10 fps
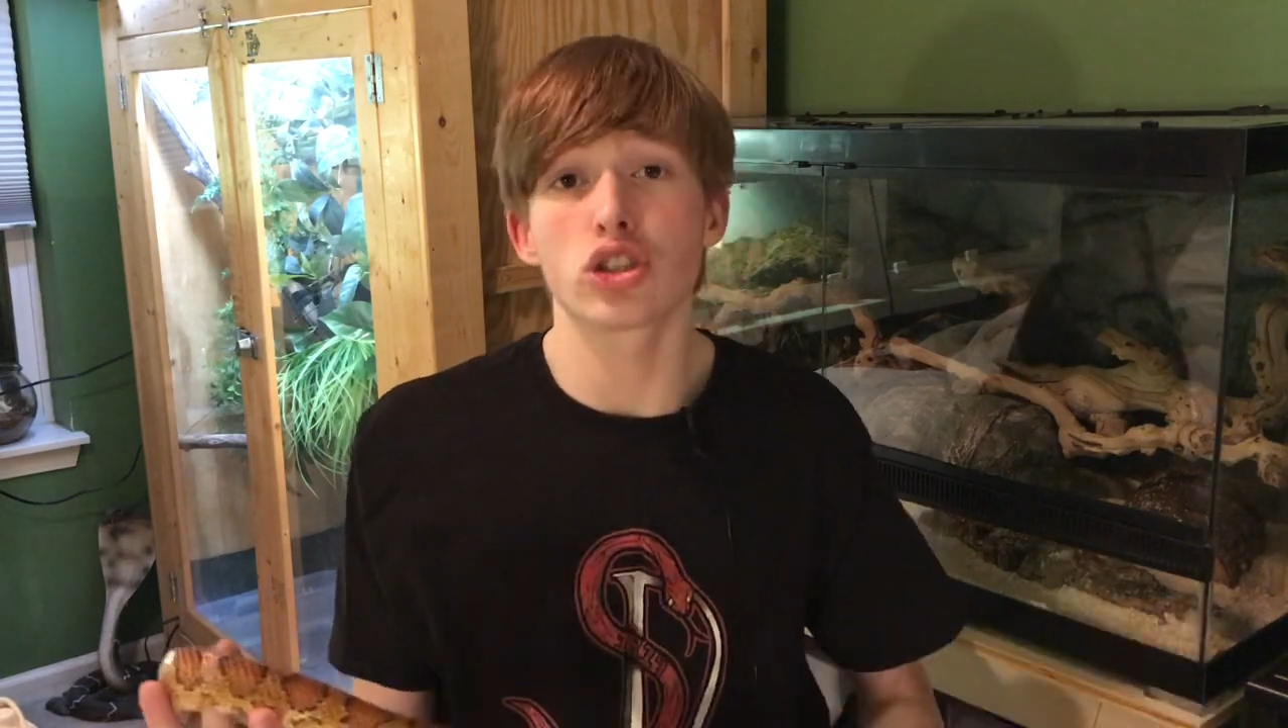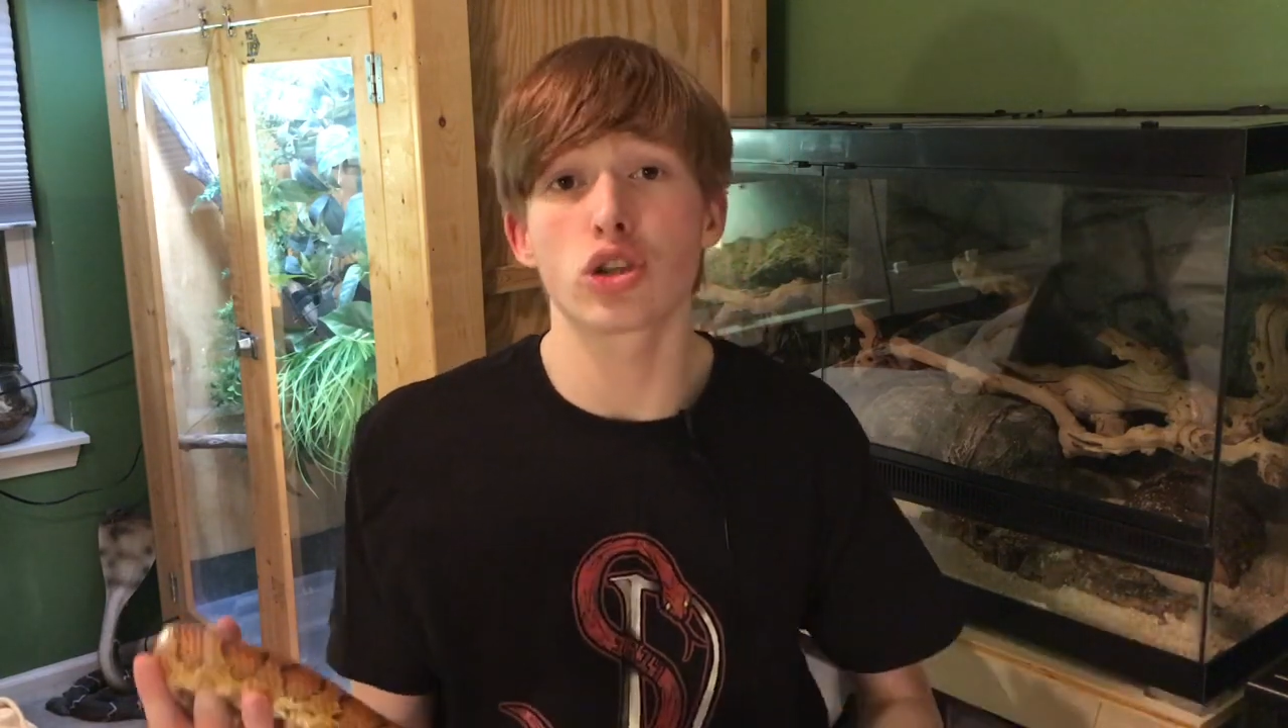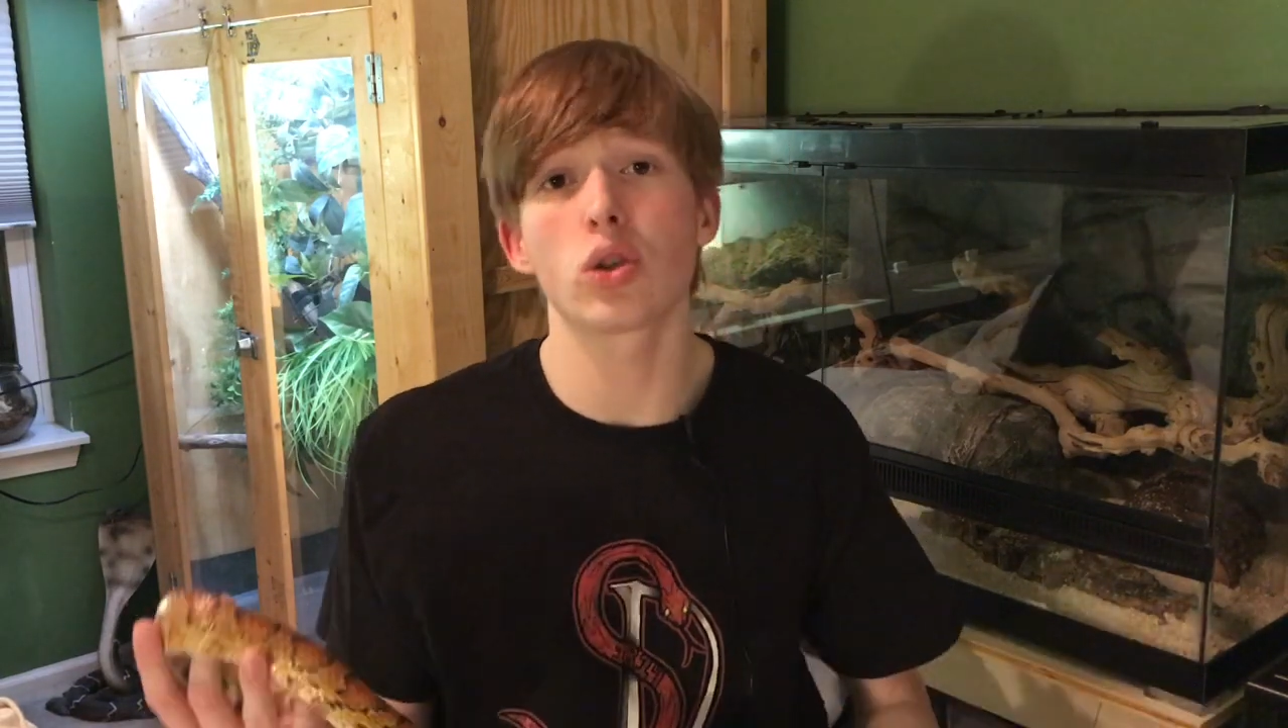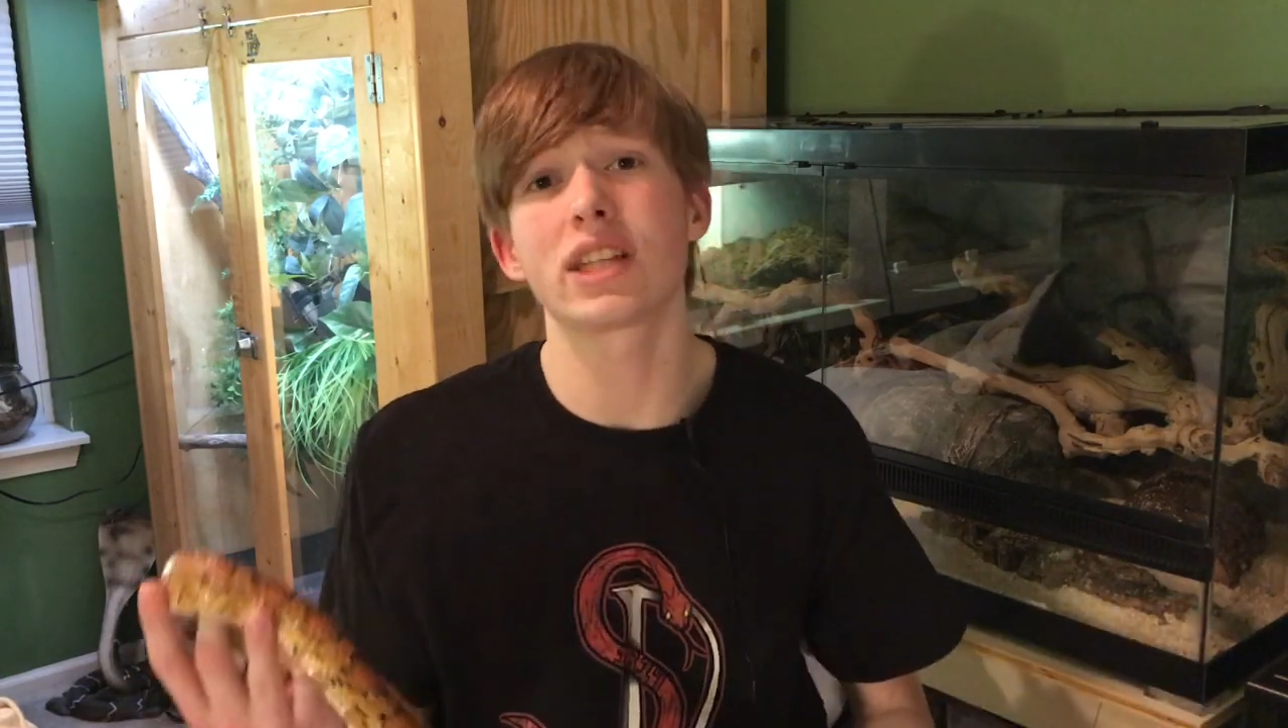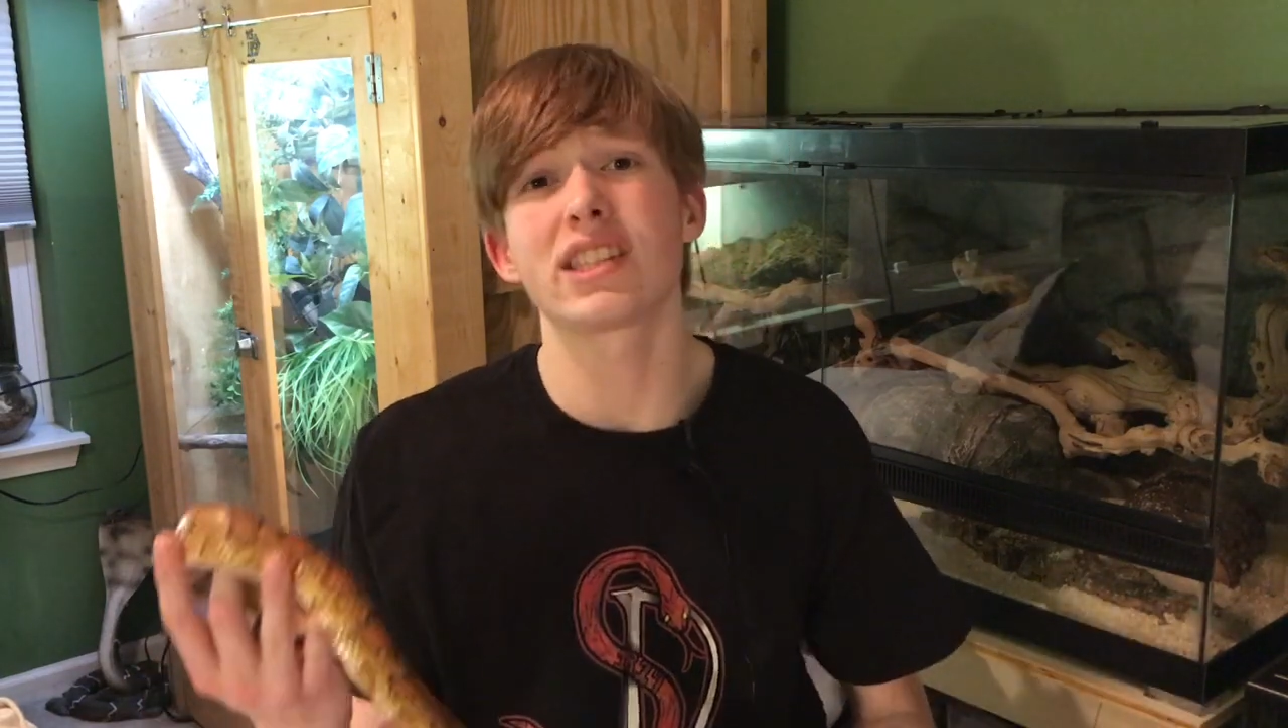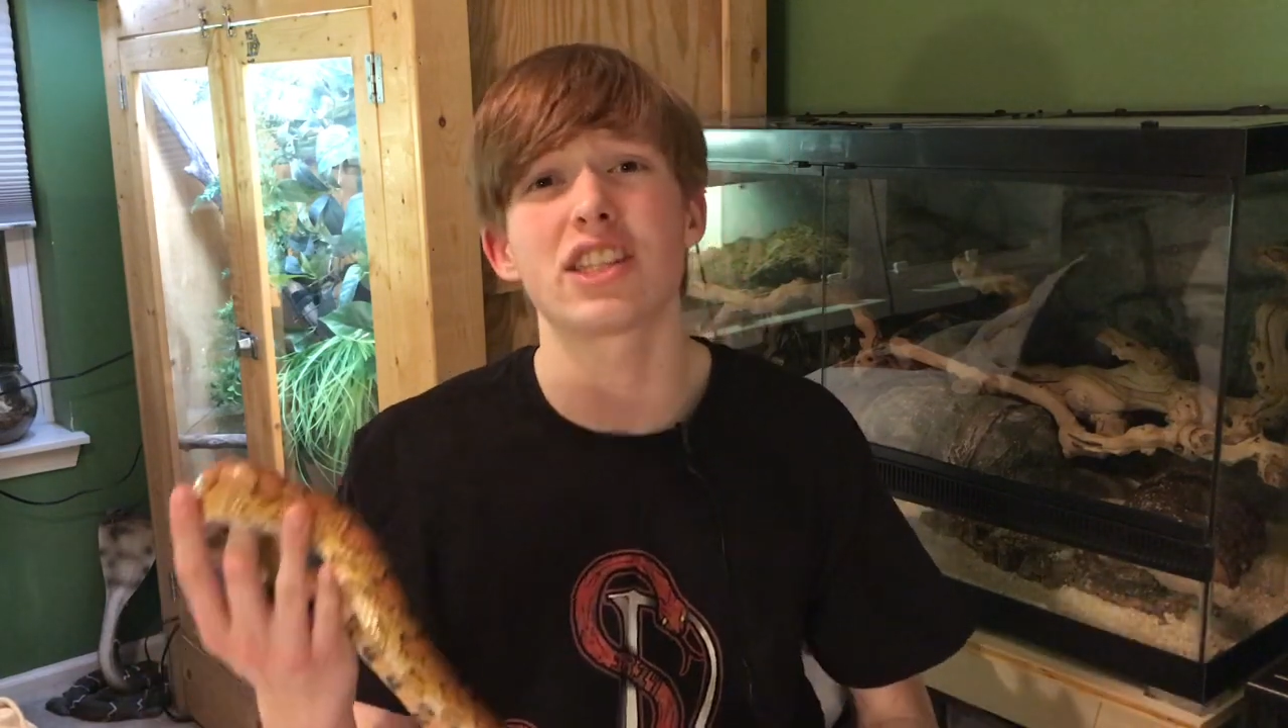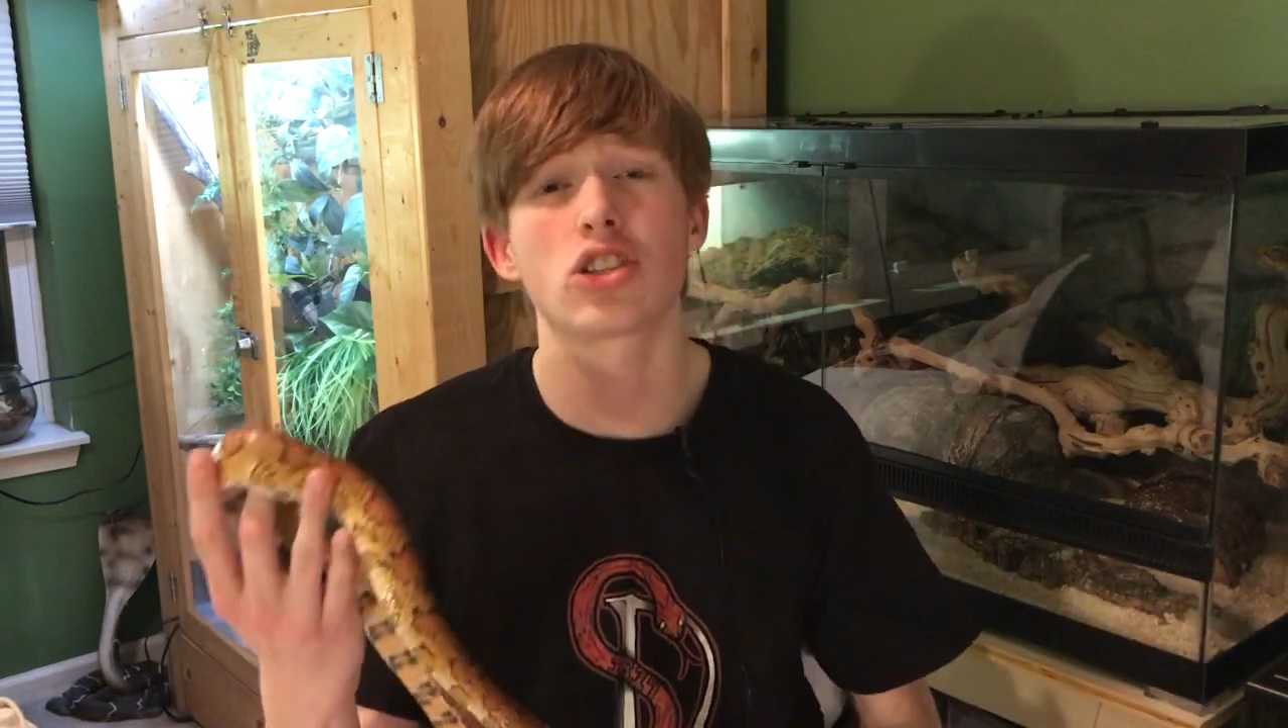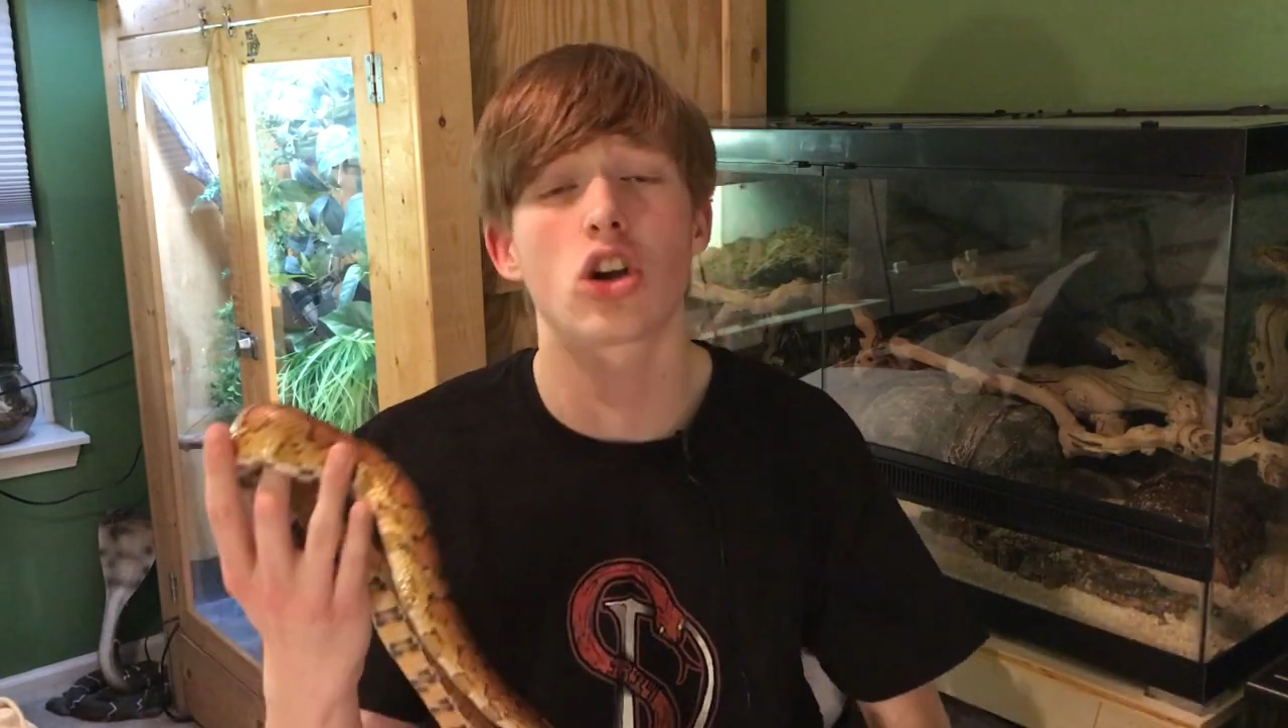So let's get